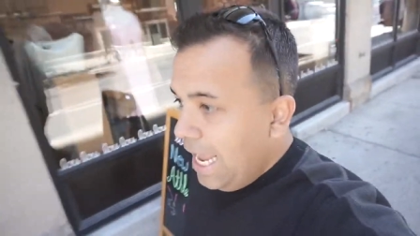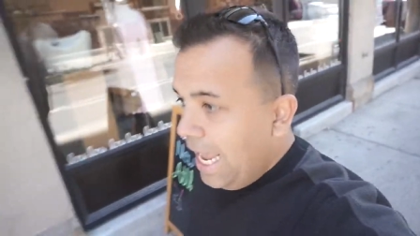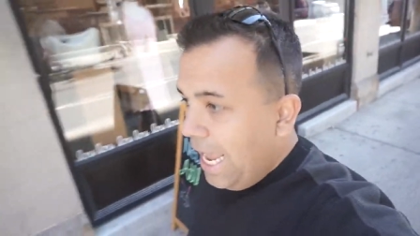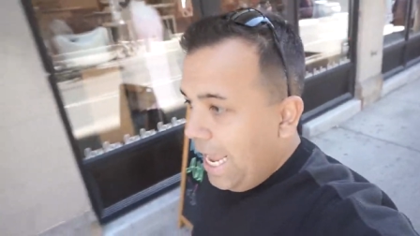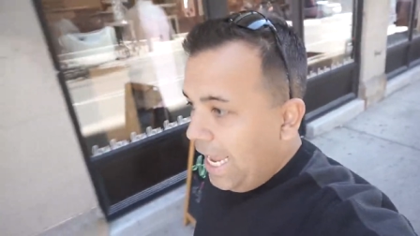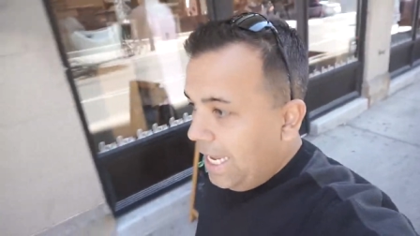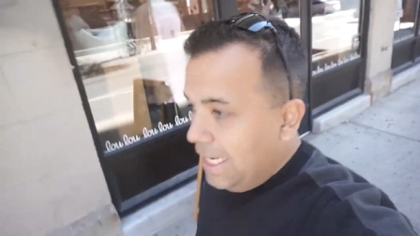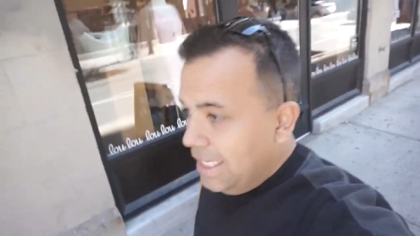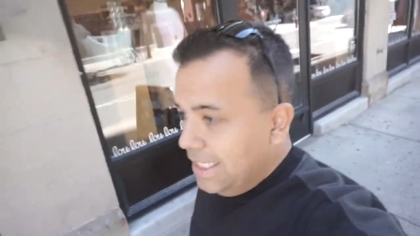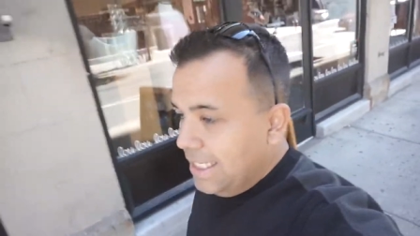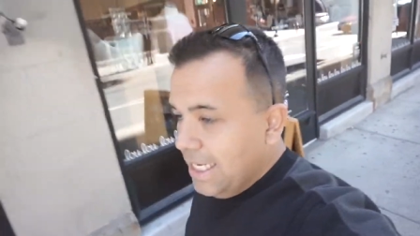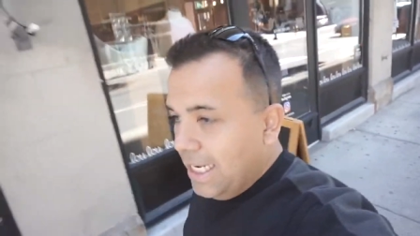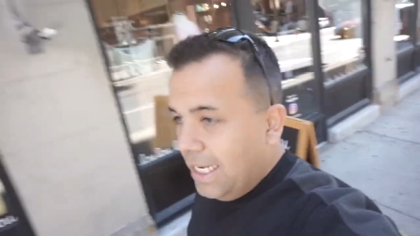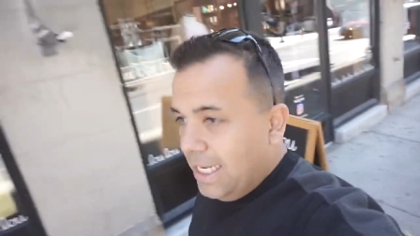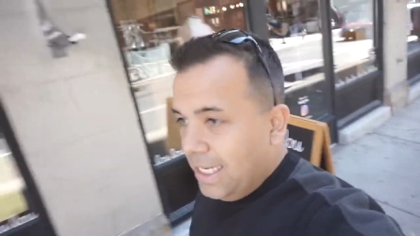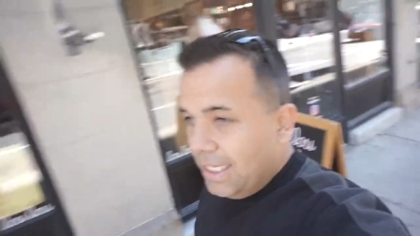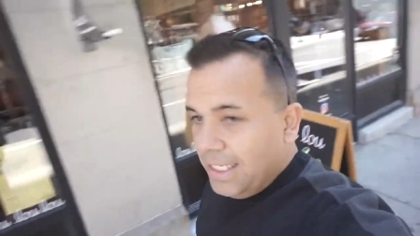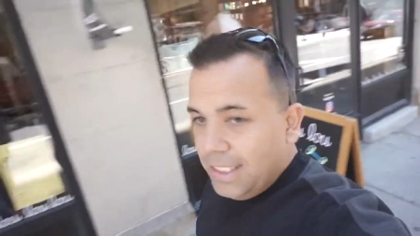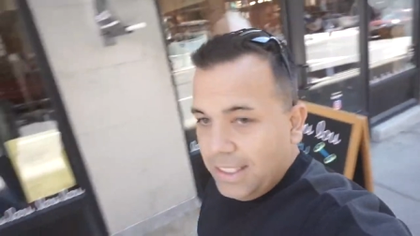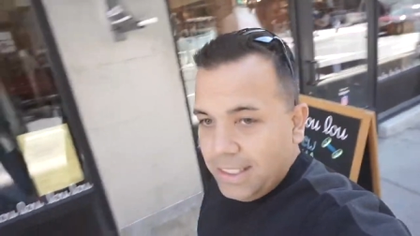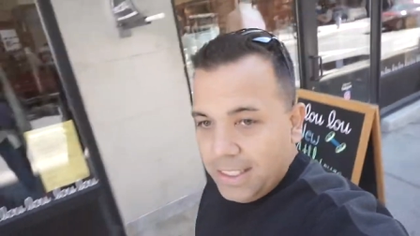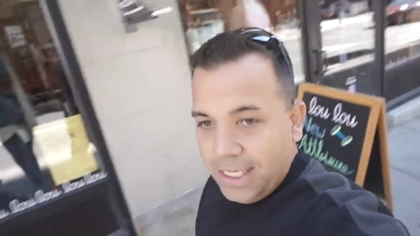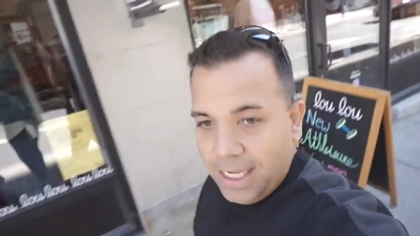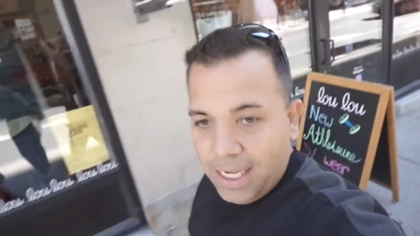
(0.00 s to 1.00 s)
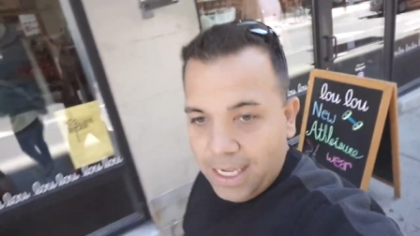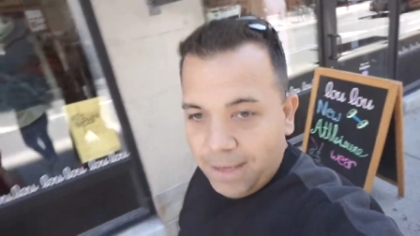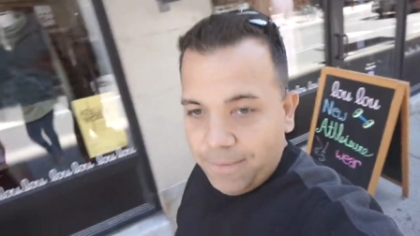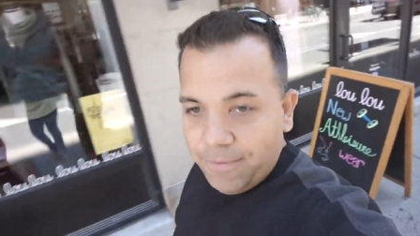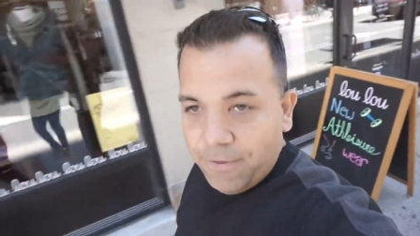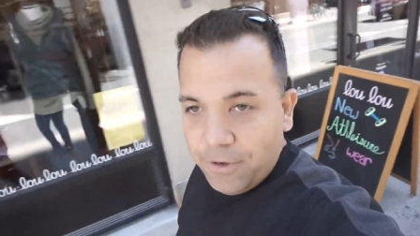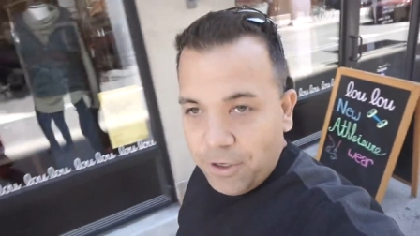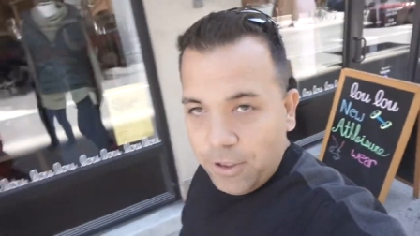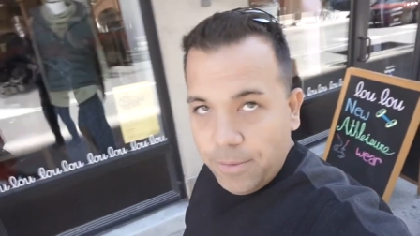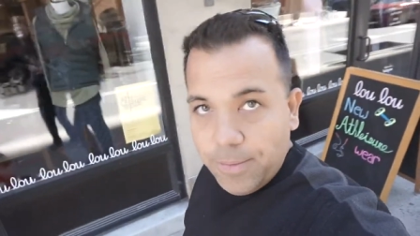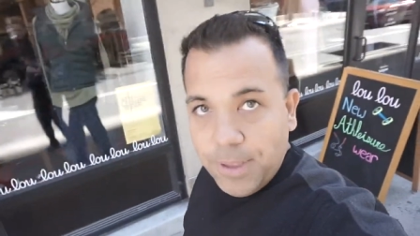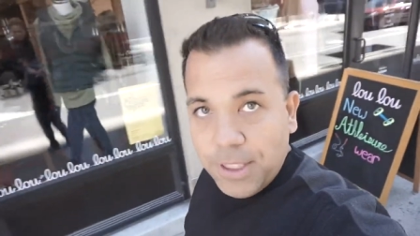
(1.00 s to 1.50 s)
And I'm
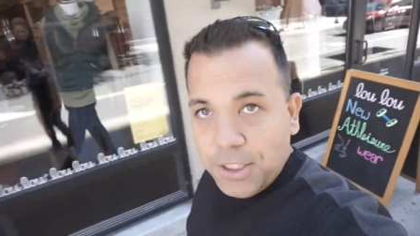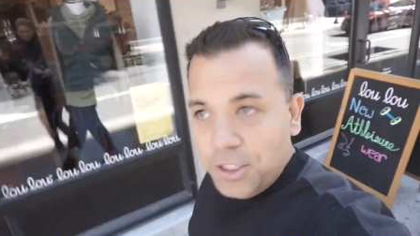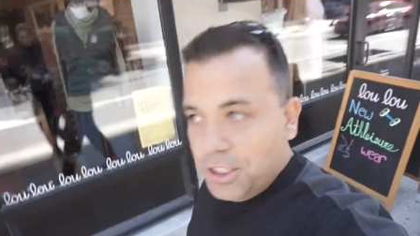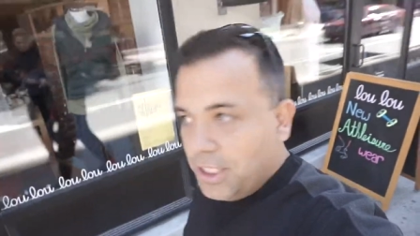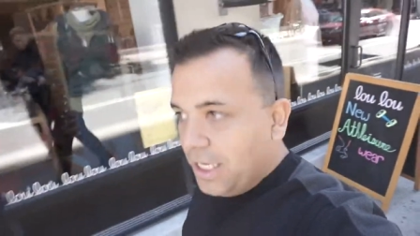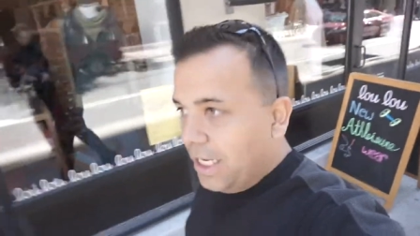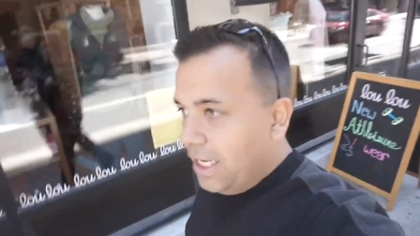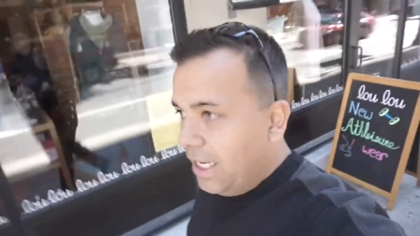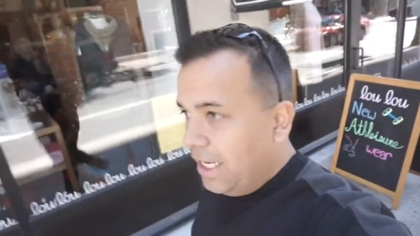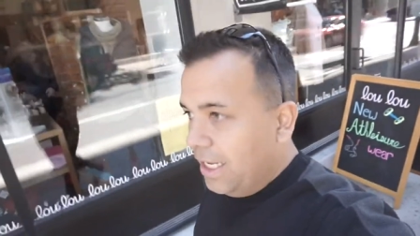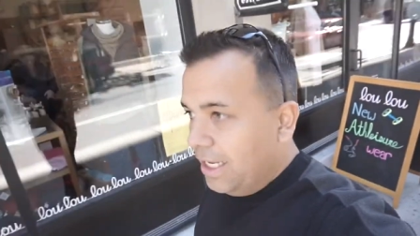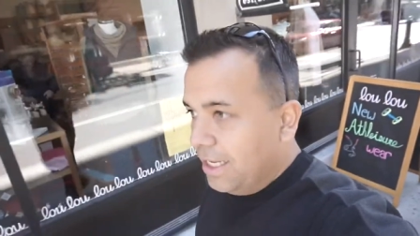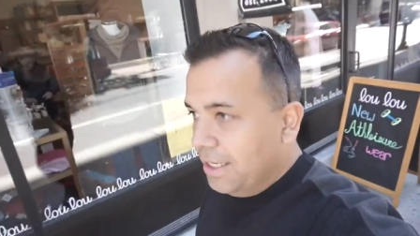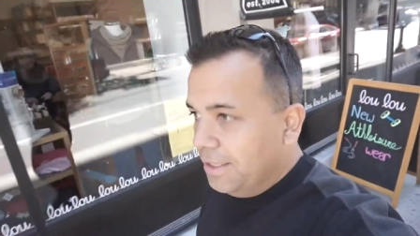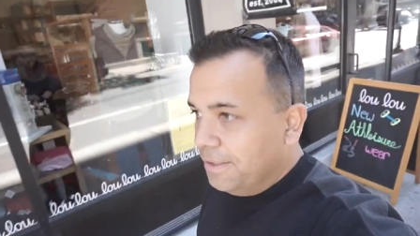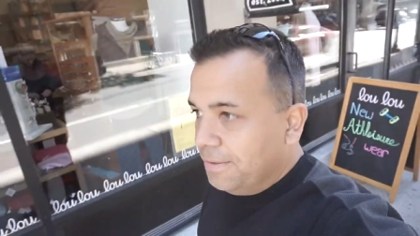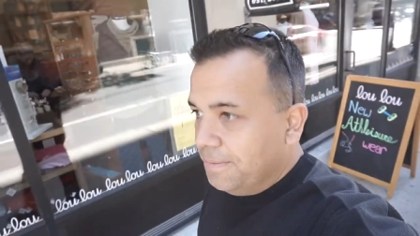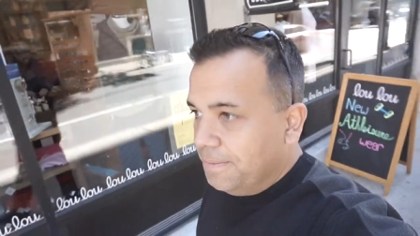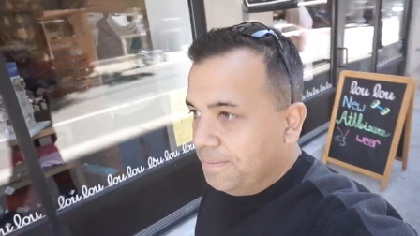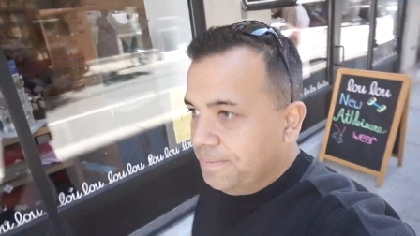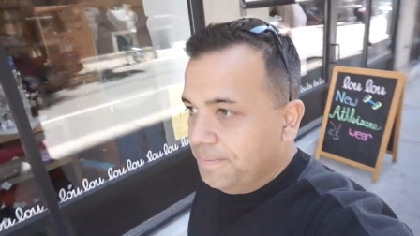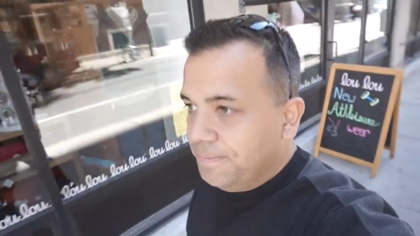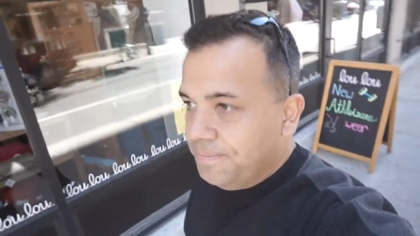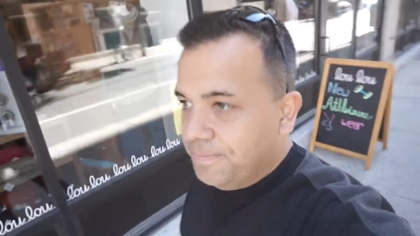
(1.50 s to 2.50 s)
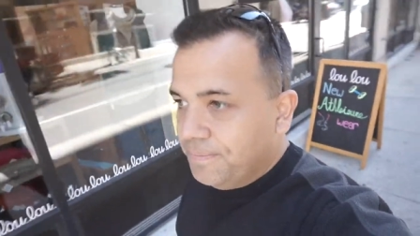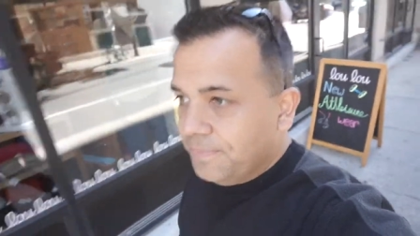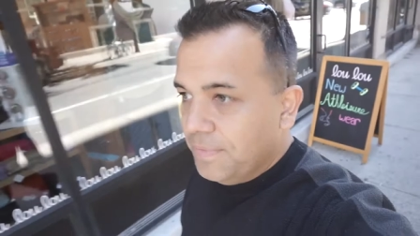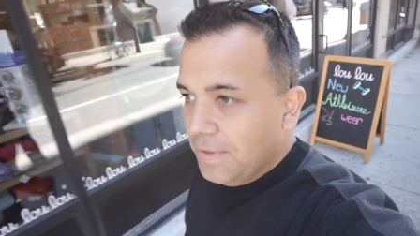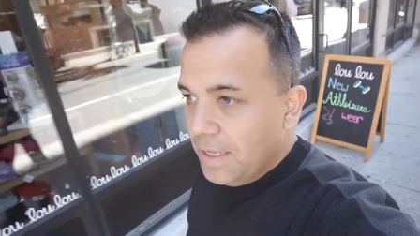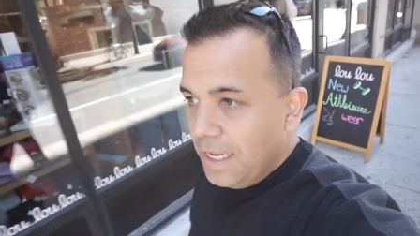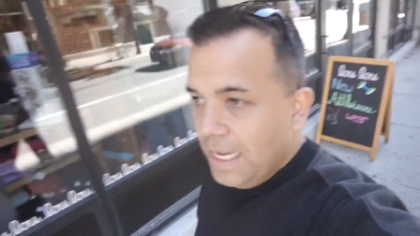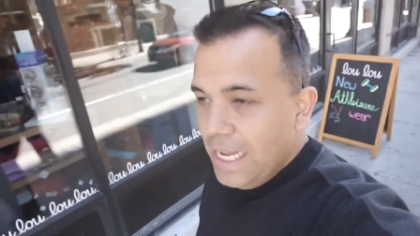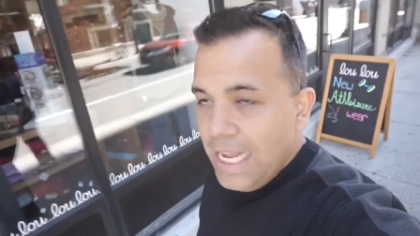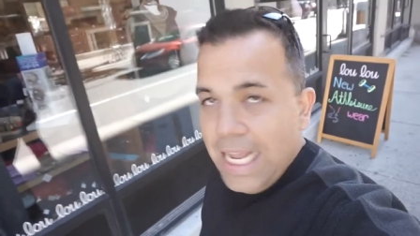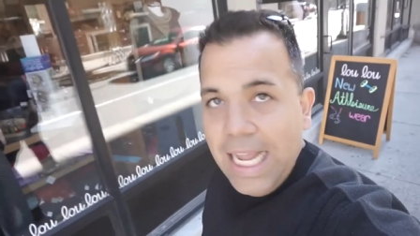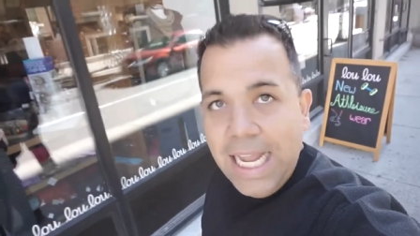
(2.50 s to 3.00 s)
very much
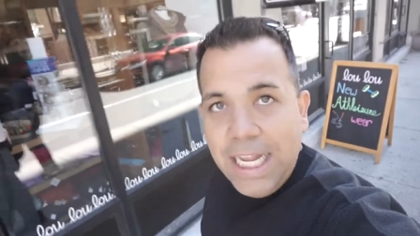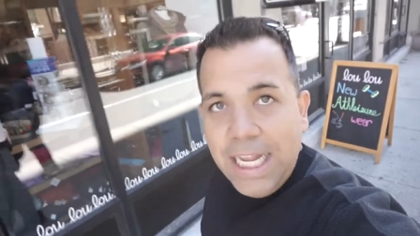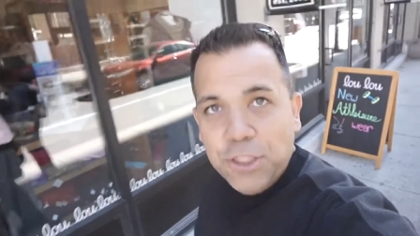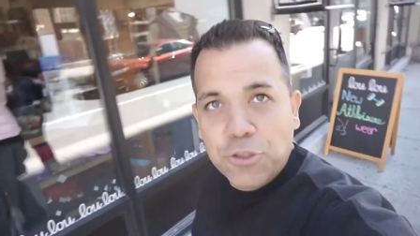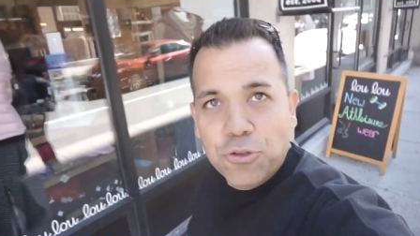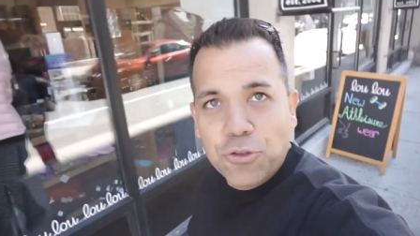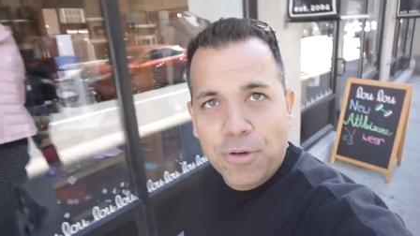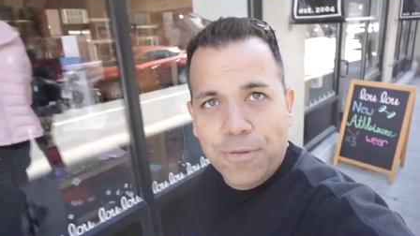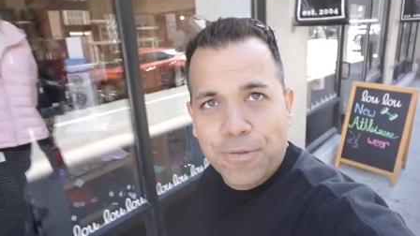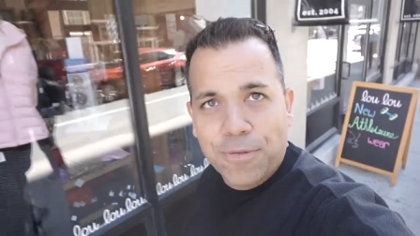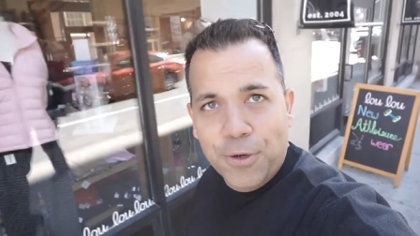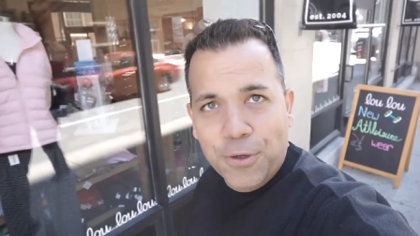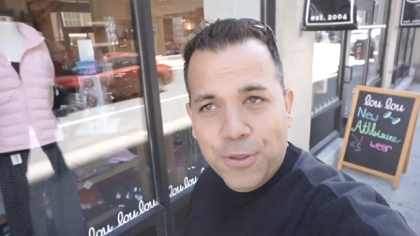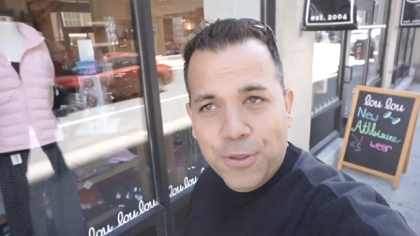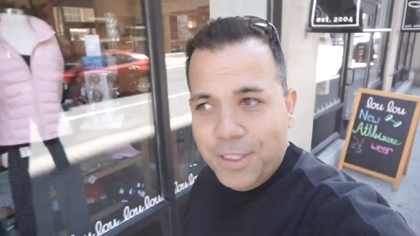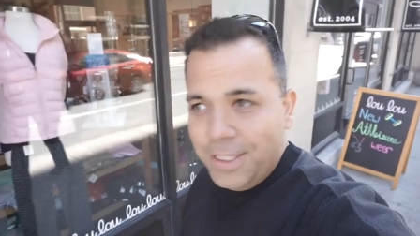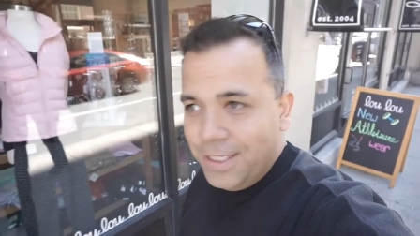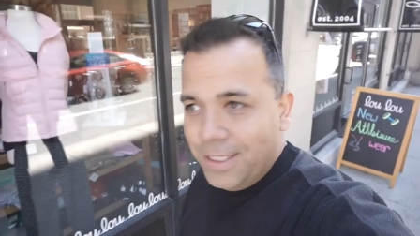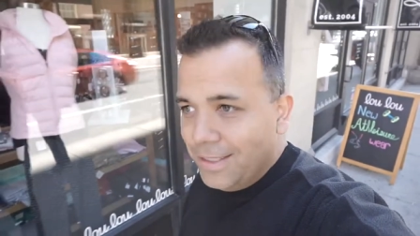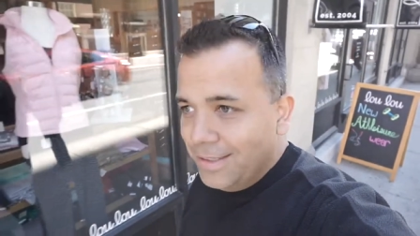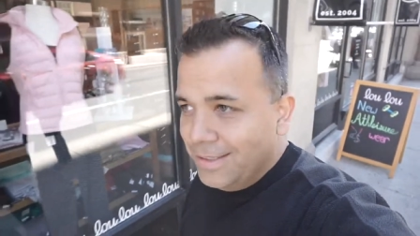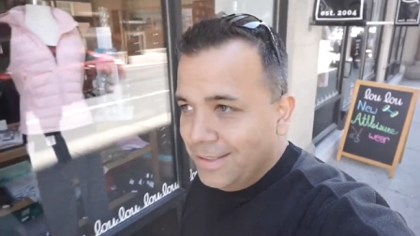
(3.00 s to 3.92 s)
an introverted,